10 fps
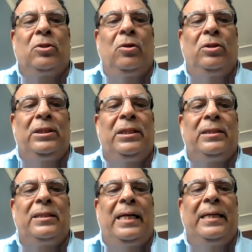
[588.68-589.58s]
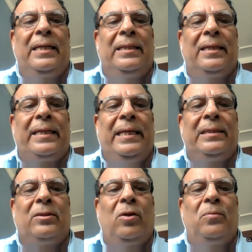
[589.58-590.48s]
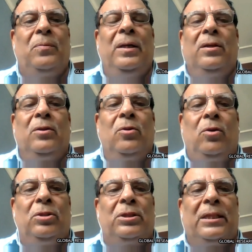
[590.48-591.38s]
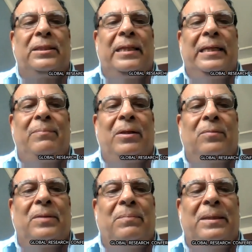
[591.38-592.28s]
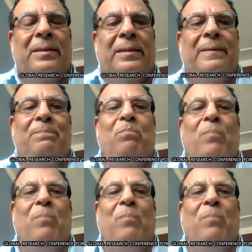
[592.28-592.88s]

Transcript: So this is the another case of non-sustainable of the business.